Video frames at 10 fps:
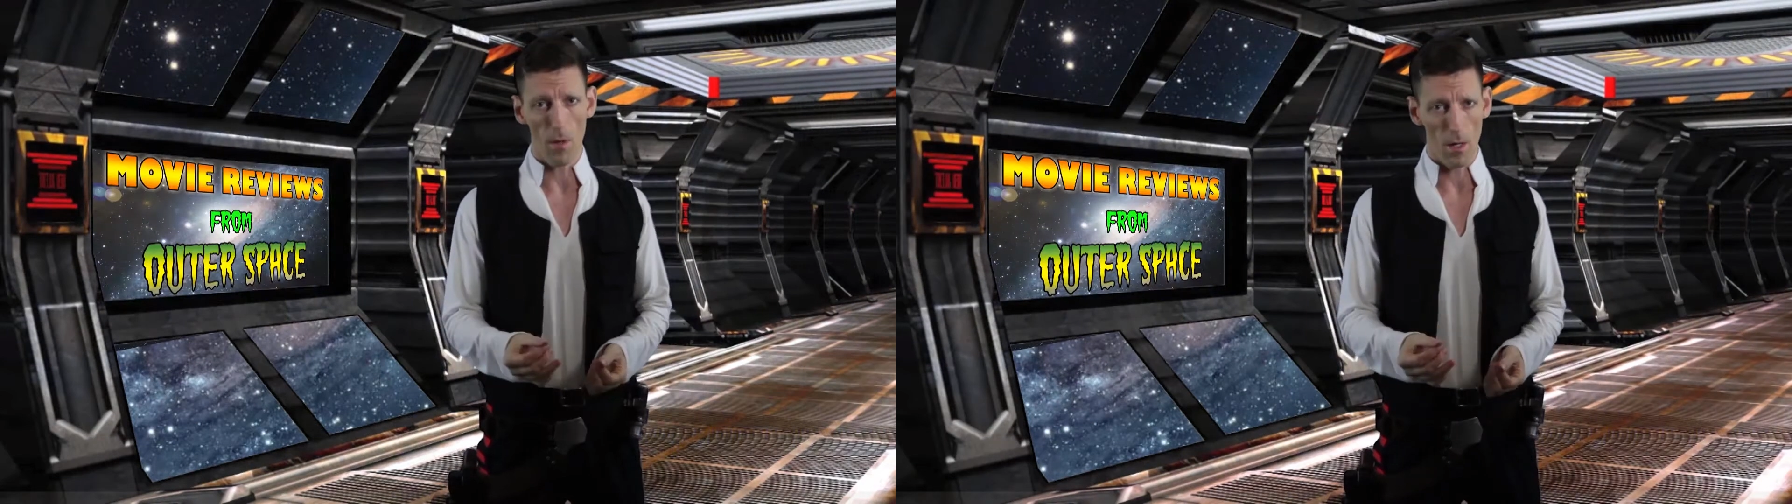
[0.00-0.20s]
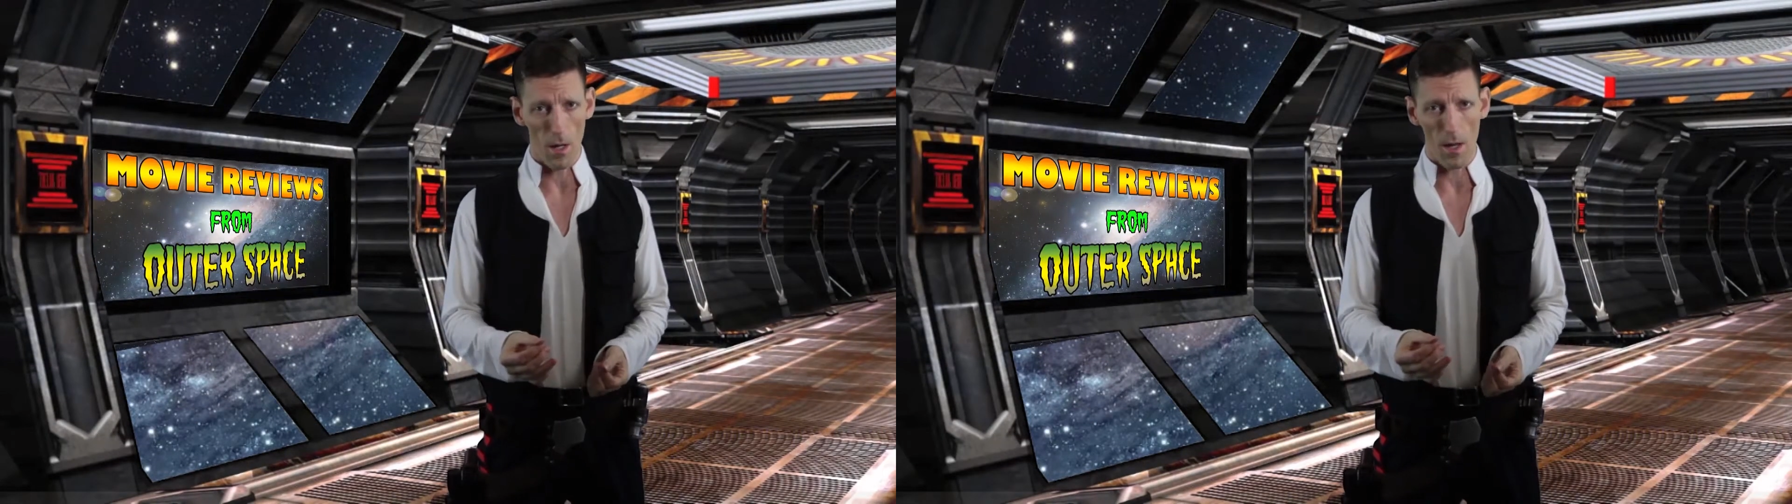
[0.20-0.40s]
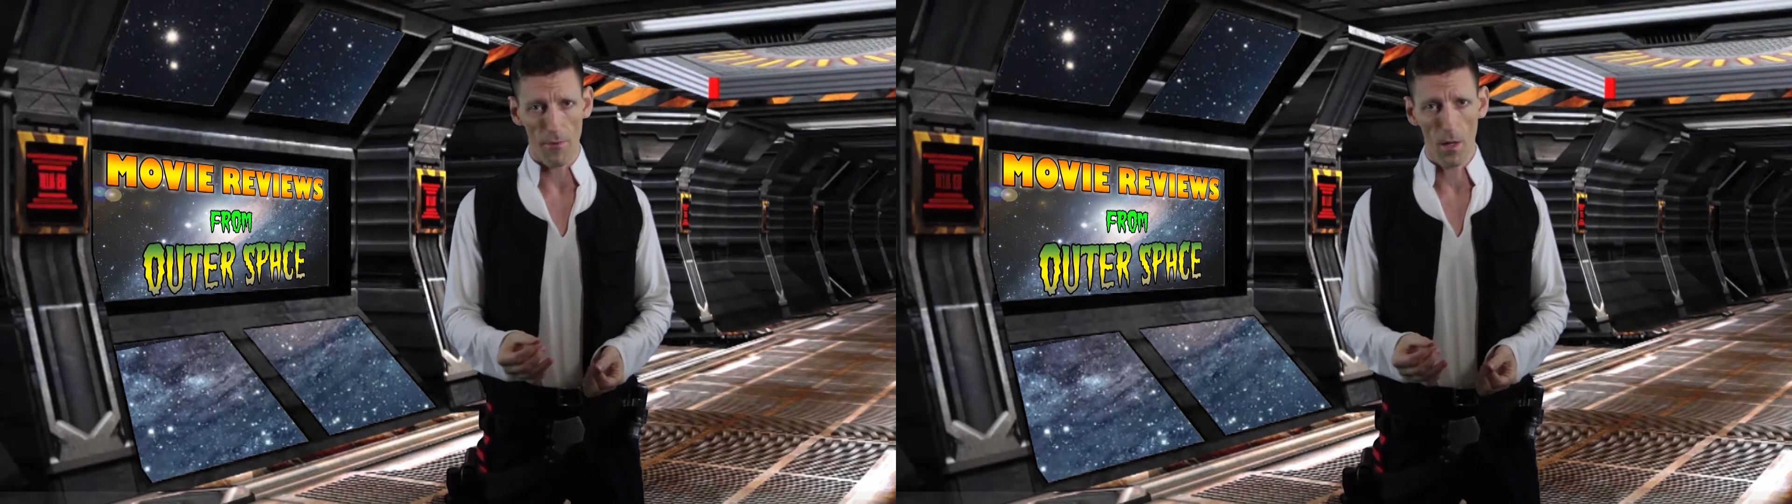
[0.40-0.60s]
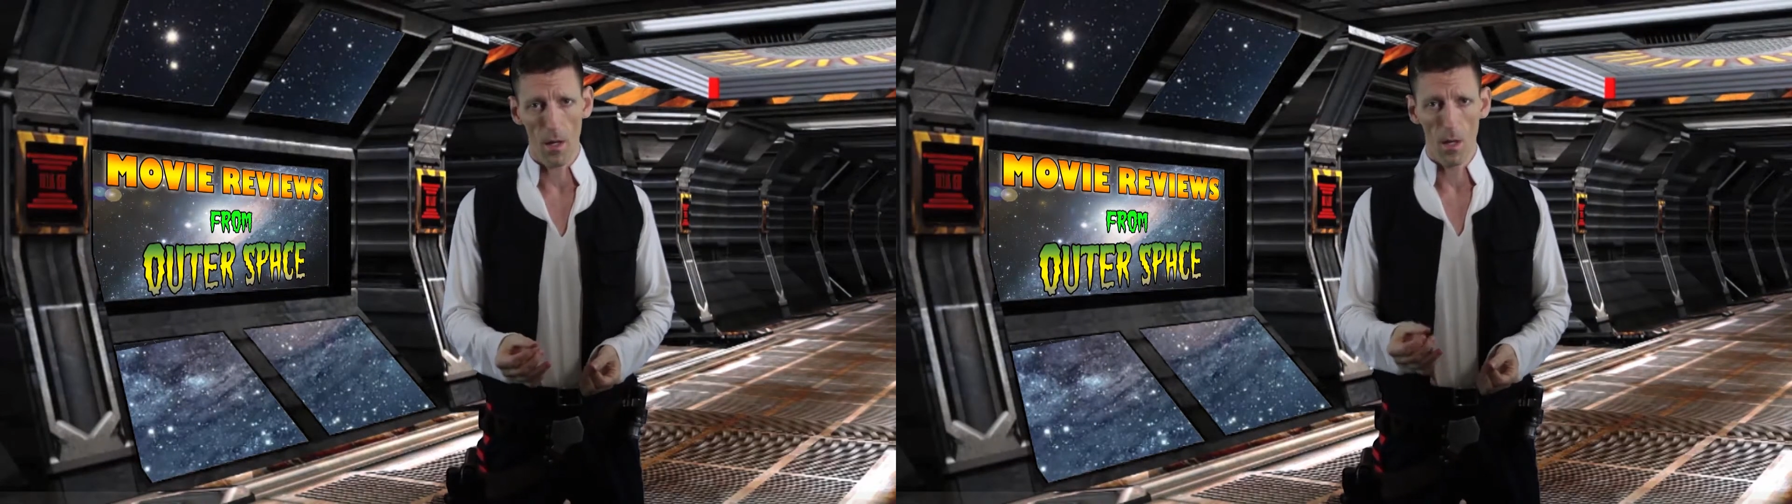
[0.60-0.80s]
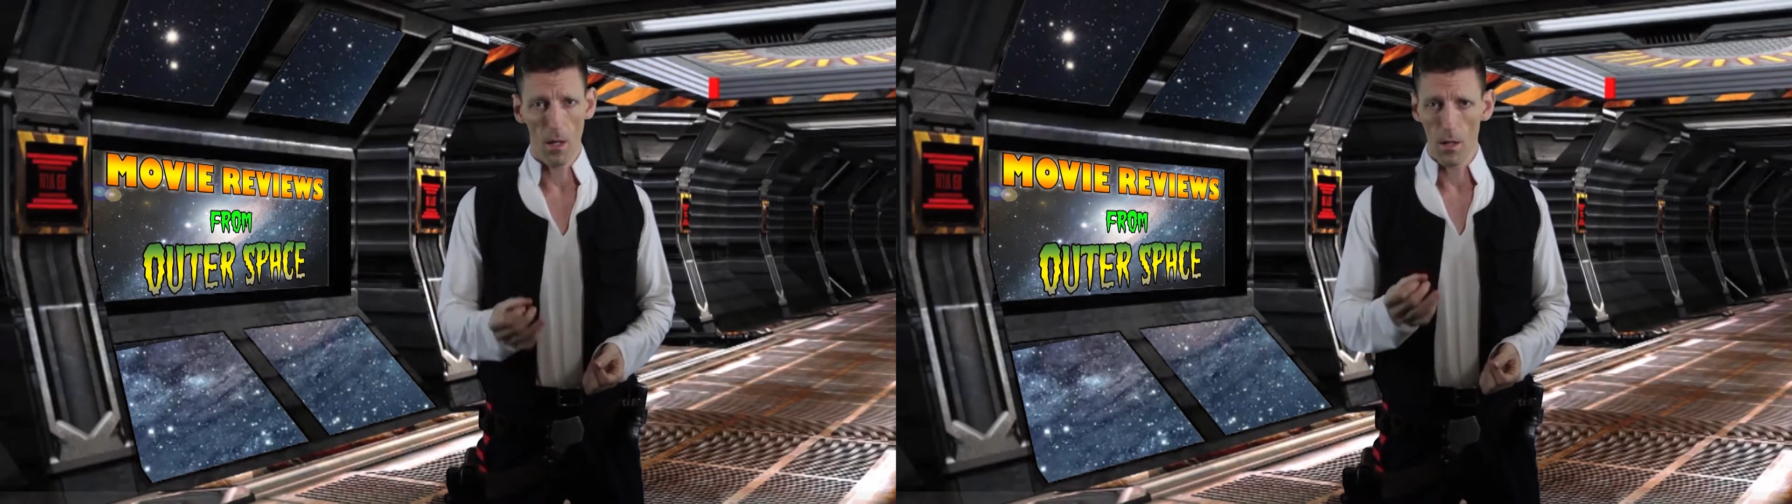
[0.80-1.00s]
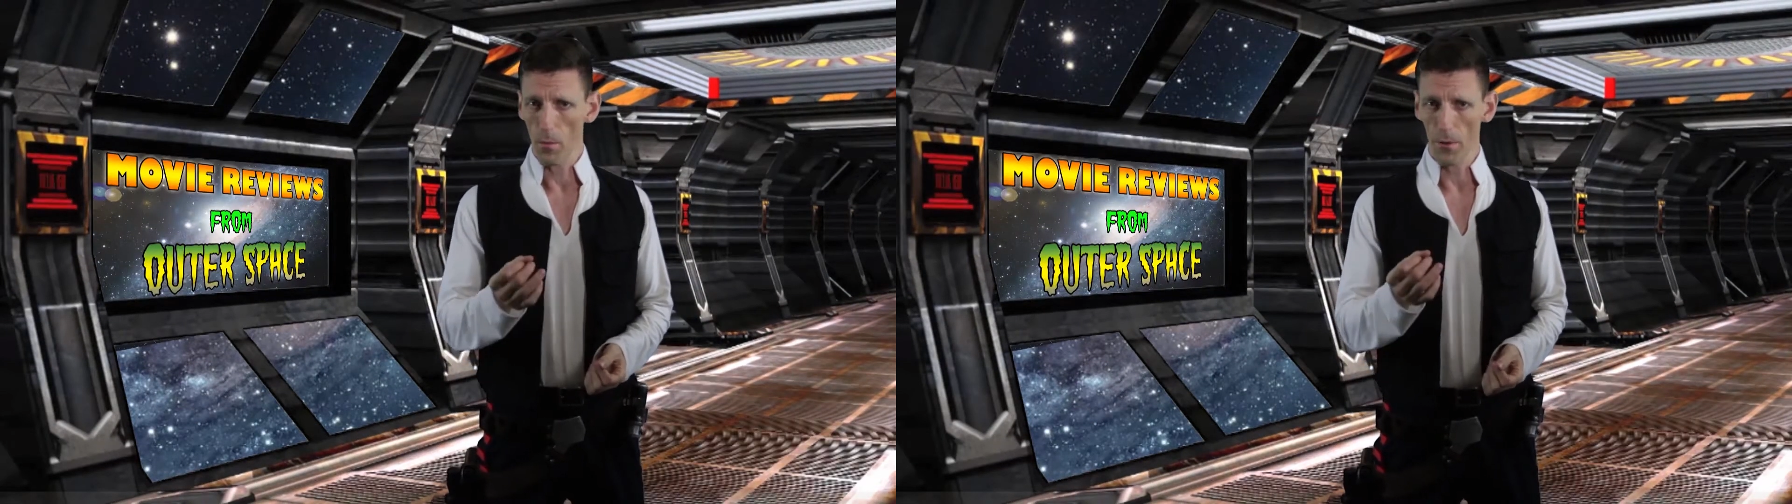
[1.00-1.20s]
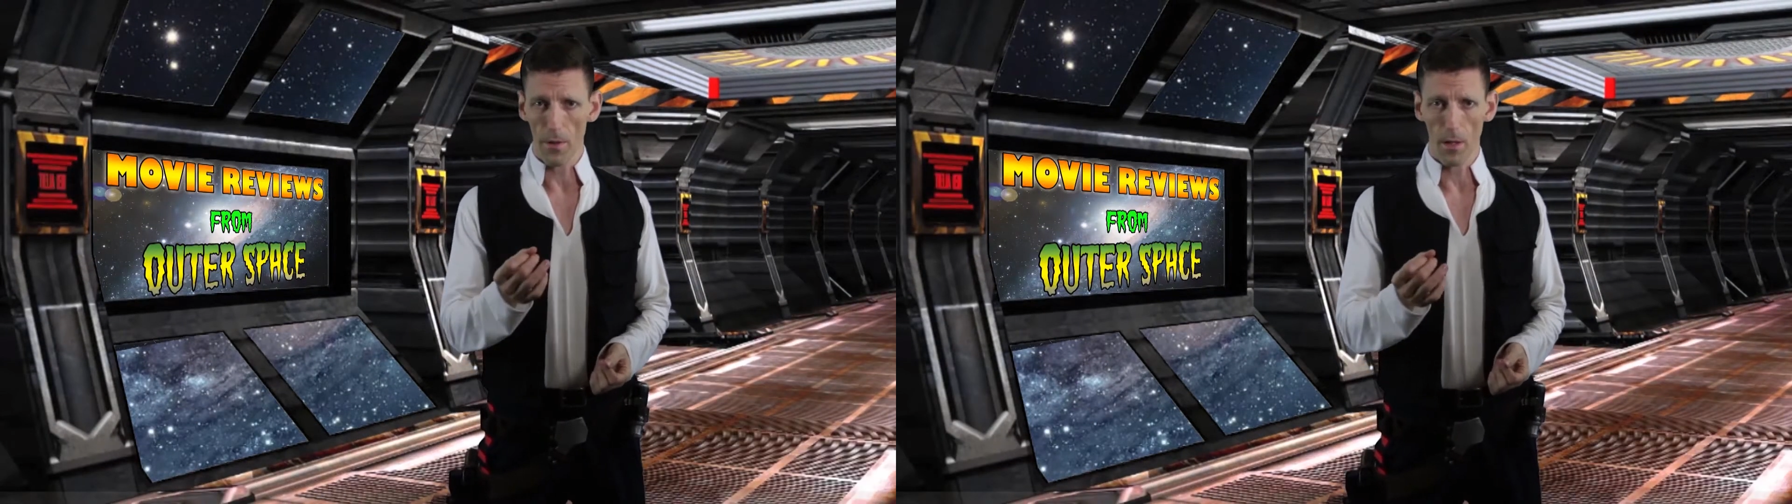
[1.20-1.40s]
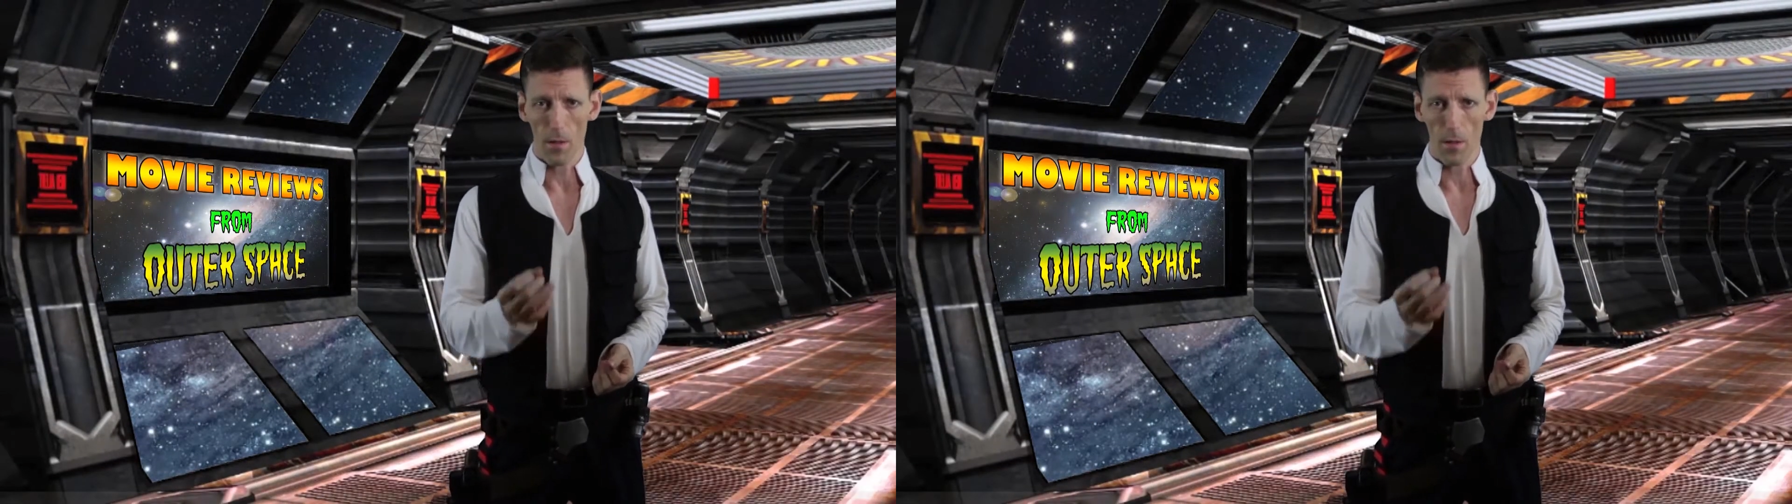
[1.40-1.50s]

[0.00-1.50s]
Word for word: right off with uh,